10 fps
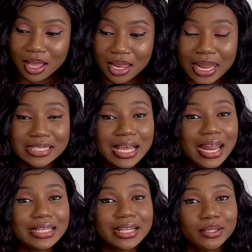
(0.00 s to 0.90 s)
Like
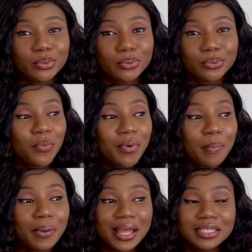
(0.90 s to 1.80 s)
that. Oh, we're
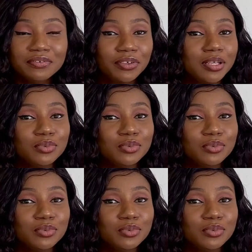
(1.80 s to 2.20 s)
planning for him